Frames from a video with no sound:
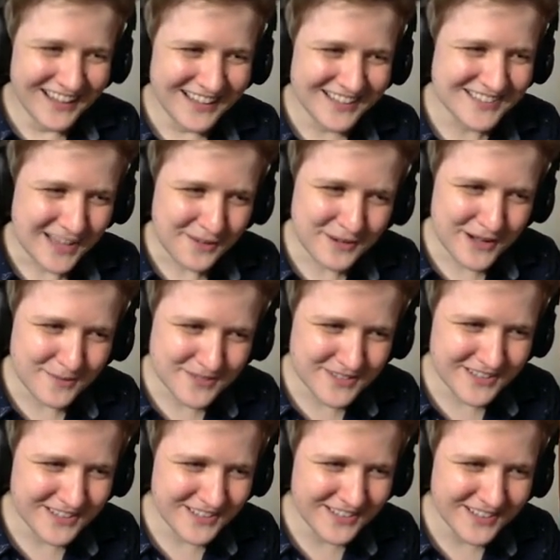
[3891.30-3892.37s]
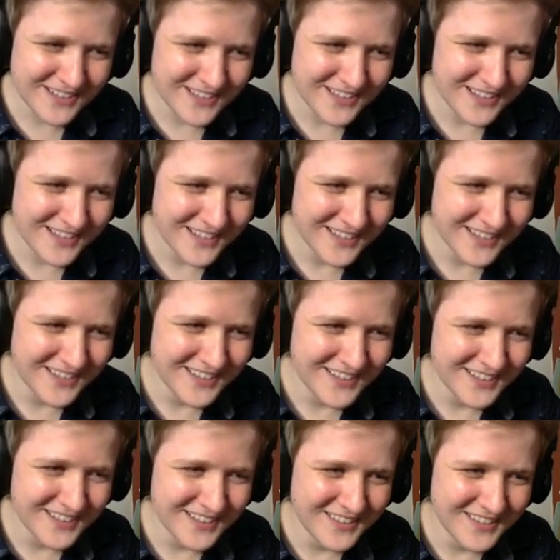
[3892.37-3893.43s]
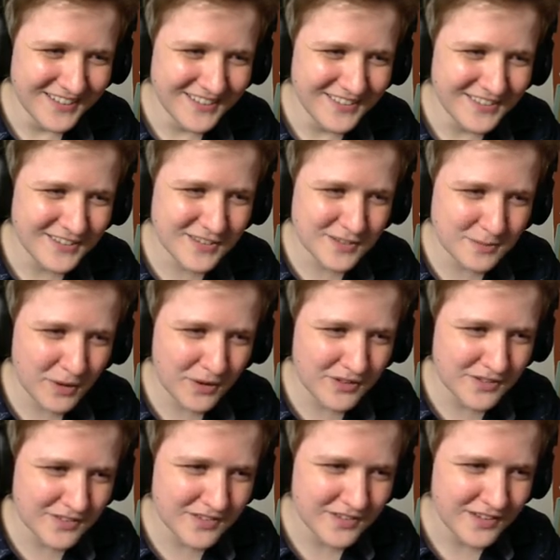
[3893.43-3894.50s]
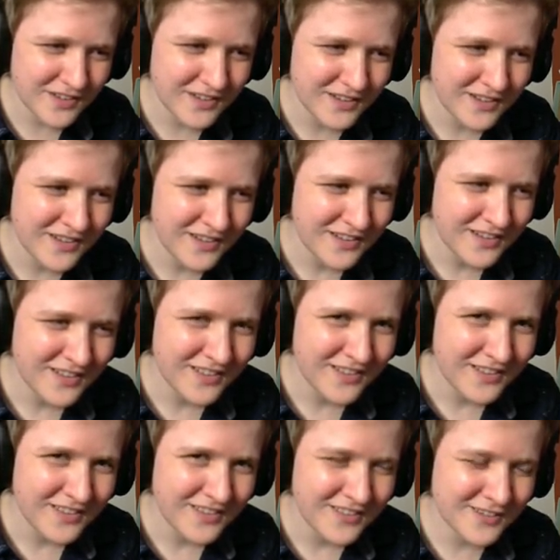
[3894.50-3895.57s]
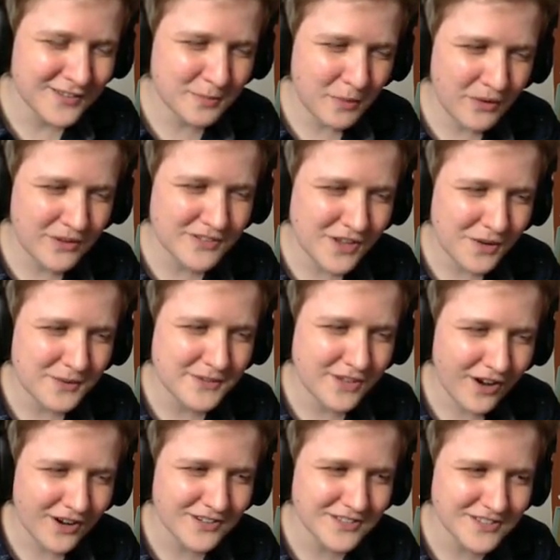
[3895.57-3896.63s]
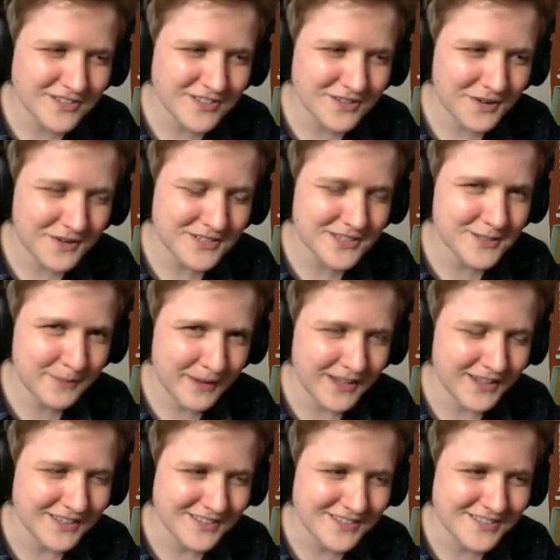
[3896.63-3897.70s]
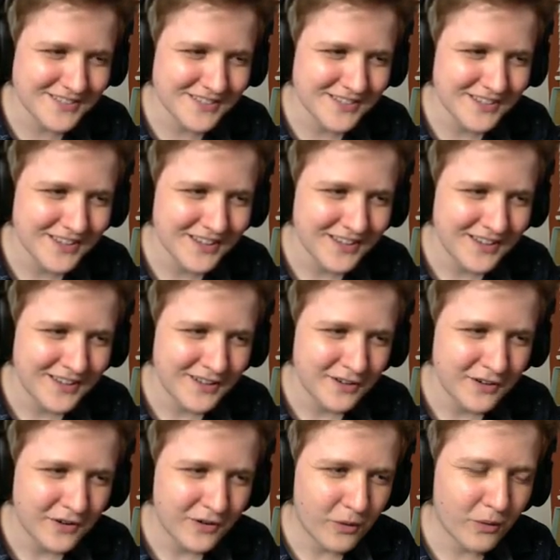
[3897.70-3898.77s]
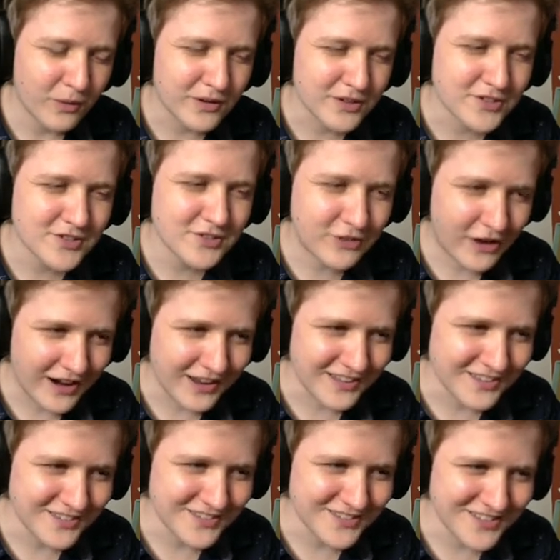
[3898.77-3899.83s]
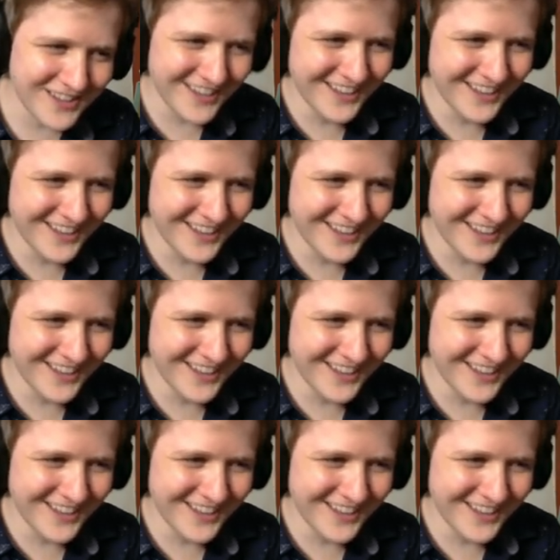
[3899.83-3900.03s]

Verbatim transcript: Clear is that what I'm seeing? that smoke. The smoke. that Cheshire cat. The smoke is always hearts or spades or dragons.